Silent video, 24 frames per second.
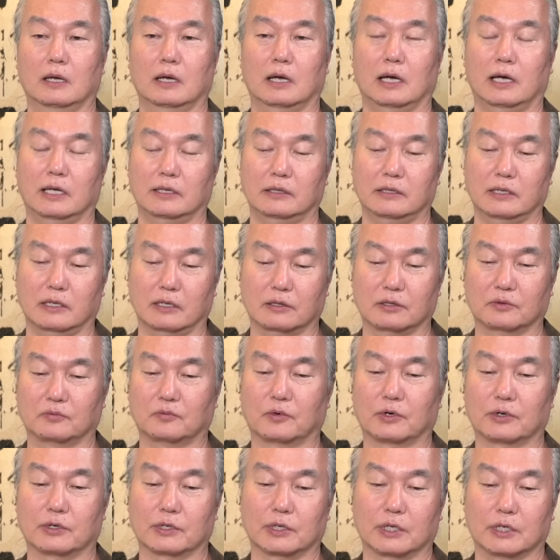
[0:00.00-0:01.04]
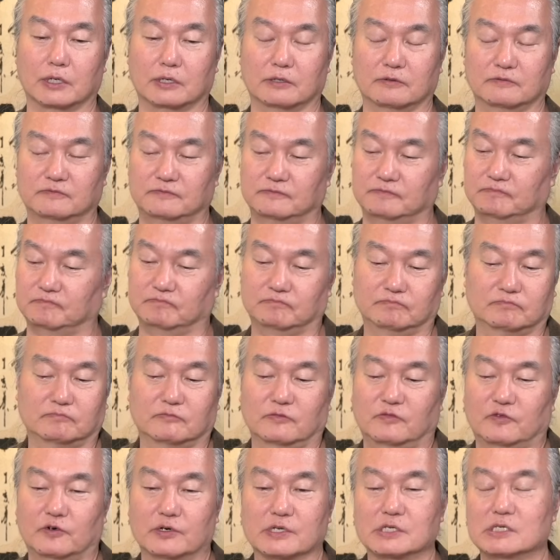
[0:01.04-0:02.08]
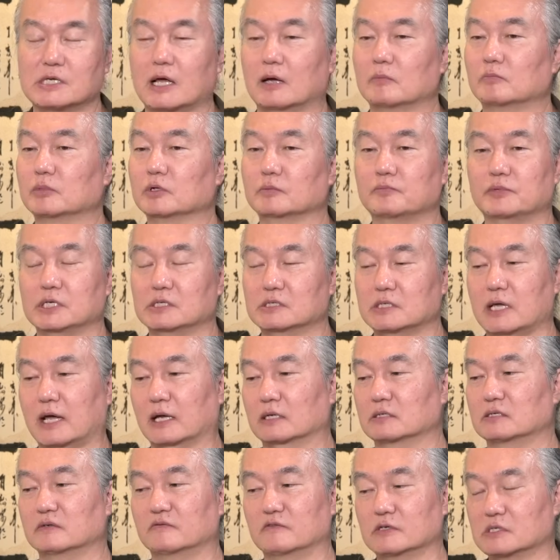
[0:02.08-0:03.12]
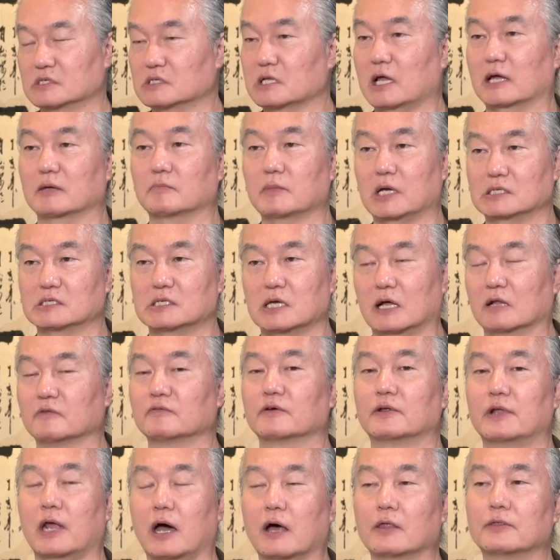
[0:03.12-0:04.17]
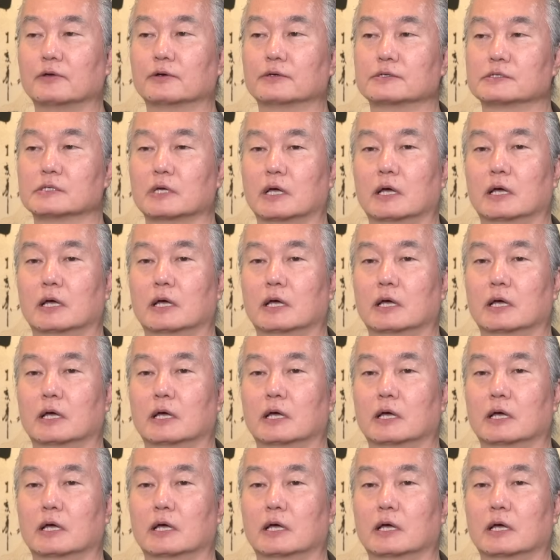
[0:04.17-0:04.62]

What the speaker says: I think the work of, for example, peace activists like myself and others